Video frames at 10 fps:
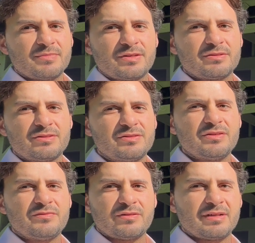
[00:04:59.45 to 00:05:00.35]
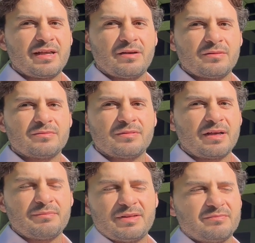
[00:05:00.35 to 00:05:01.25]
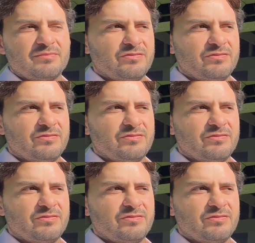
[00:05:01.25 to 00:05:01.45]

because it's different now. I mean,